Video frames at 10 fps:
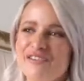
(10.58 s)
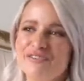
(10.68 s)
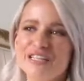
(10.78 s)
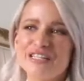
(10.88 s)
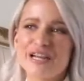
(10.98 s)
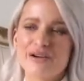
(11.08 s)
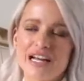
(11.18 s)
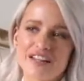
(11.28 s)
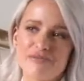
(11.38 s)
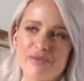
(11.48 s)
video
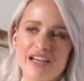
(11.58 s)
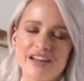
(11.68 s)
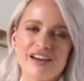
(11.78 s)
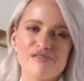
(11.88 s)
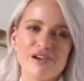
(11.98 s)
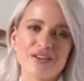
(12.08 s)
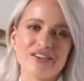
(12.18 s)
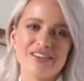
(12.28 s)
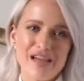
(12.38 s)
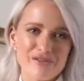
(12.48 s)
has been around
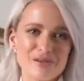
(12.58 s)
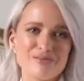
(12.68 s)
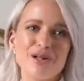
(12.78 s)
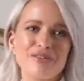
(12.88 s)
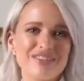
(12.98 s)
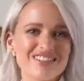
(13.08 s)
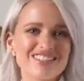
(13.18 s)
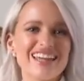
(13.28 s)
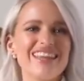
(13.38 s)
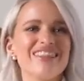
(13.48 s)
7
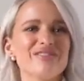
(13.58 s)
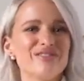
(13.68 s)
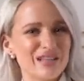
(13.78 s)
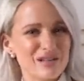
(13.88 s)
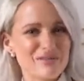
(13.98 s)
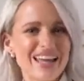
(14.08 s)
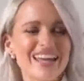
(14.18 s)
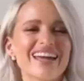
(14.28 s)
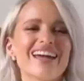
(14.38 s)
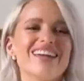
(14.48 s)
months in the
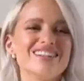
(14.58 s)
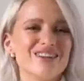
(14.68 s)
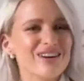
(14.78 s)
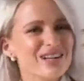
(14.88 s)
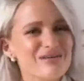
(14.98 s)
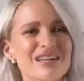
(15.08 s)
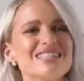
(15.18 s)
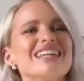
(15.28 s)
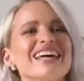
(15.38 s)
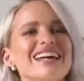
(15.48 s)
filming and
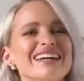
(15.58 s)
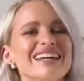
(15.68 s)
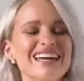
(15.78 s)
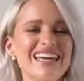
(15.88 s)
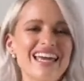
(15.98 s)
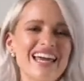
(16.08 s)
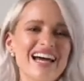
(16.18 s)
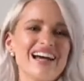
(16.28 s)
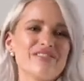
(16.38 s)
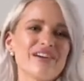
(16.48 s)
documenting.
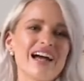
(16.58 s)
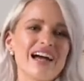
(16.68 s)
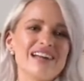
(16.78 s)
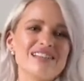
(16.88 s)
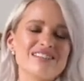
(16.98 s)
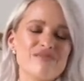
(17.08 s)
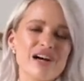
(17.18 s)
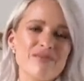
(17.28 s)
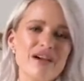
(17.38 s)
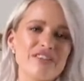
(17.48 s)
I've had
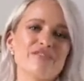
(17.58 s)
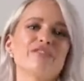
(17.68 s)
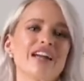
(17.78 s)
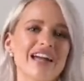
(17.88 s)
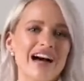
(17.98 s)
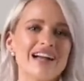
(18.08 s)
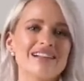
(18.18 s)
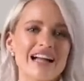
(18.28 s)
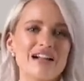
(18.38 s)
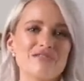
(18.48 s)
my amazing friend
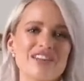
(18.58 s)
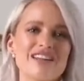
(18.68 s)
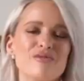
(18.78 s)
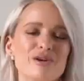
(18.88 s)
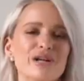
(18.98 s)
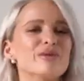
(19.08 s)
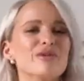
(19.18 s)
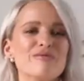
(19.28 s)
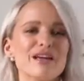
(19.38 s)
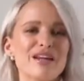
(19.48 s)
Kyle Galvin working
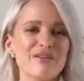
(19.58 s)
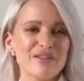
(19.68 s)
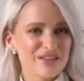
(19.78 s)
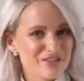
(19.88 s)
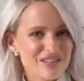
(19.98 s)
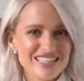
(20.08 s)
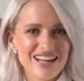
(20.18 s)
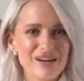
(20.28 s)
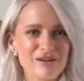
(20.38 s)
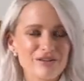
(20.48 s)
with me on this
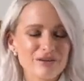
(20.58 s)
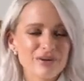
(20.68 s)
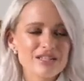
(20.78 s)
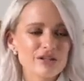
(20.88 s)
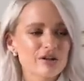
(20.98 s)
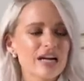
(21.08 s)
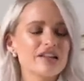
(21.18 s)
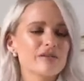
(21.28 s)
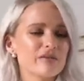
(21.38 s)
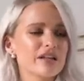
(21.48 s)
video because he wanted to
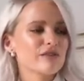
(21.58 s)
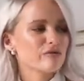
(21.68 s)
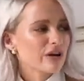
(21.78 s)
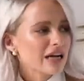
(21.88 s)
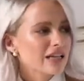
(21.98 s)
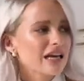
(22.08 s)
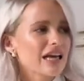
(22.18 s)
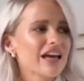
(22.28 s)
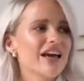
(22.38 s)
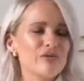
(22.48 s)
create something
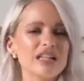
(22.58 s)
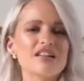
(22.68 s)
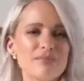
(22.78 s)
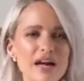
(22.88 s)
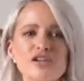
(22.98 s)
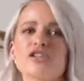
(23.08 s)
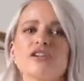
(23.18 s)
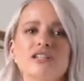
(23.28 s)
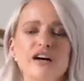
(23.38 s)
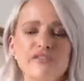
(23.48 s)
really
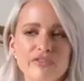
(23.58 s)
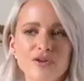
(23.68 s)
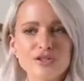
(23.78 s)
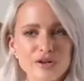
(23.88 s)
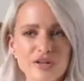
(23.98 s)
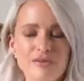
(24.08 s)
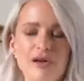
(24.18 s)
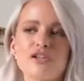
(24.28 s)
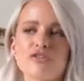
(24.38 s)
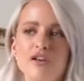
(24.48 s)
special, a full
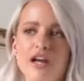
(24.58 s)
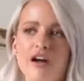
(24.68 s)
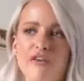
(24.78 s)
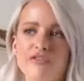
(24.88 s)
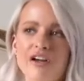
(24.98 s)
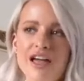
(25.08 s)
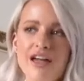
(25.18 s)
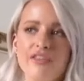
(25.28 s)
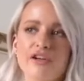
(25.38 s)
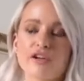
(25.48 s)
documentary of
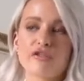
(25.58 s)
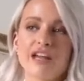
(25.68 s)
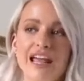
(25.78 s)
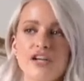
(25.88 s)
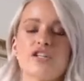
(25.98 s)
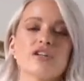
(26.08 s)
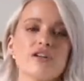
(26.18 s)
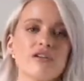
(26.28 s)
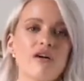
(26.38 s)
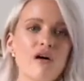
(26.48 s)
the
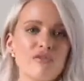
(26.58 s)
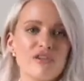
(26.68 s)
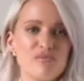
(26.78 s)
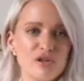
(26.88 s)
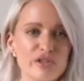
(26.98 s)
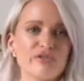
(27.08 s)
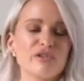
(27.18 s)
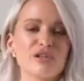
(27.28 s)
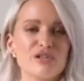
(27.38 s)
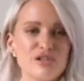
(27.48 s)
creation of a
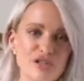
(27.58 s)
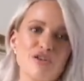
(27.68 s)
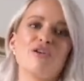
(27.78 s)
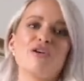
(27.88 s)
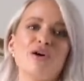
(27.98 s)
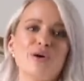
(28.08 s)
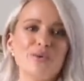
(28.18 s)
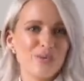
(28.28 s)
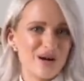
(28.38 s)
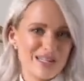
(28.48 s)
beautiful couture
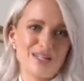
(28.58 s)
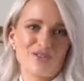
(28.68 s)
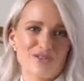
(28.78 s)
wedding